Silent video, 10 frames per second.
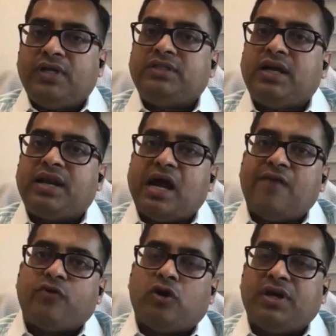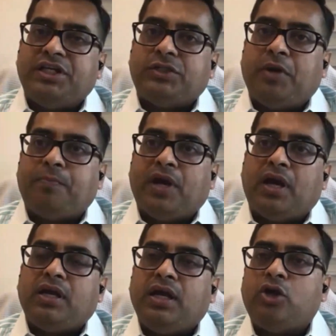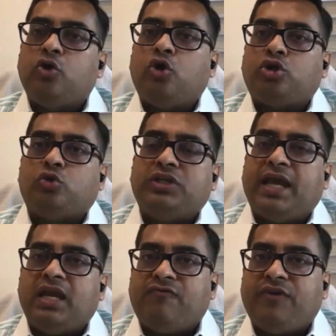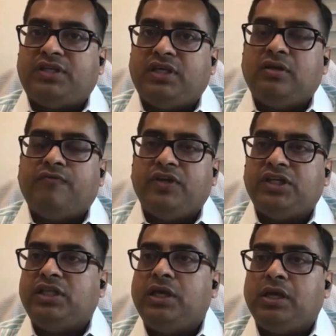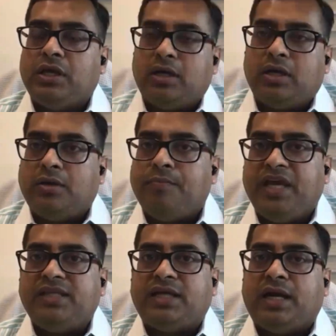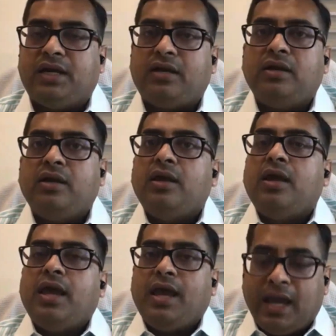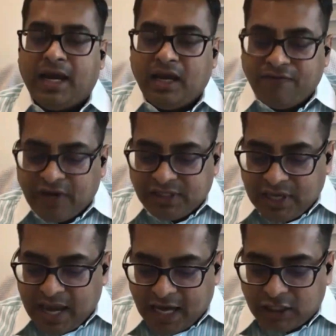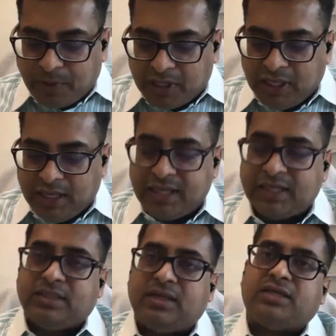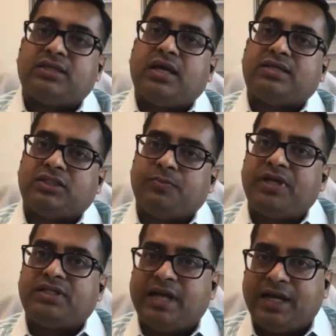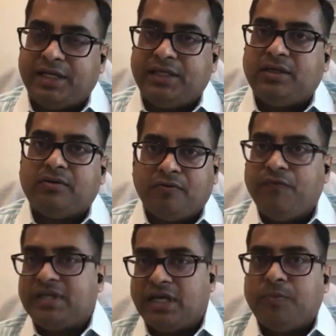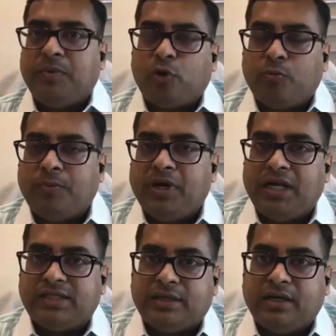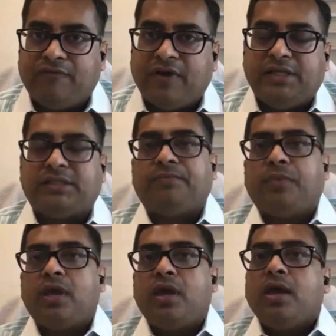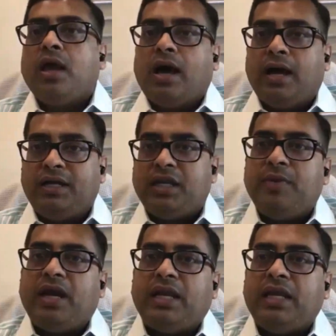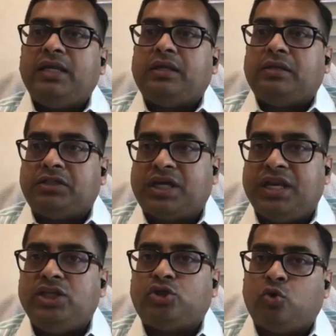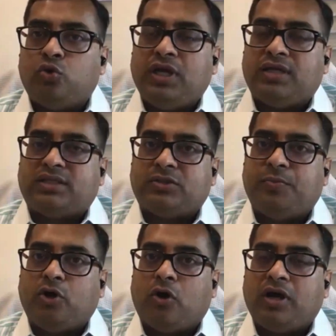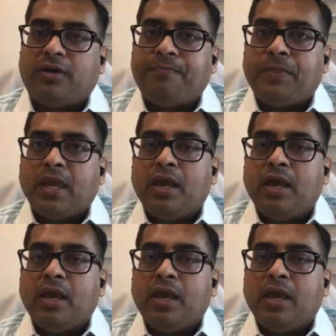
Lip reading: Once the draft order is prepared, it goes to the NFAC, which is the main center. NFAC, as per the risk assessment strategy, which has been probably devised, ultimately screens through the assessment order.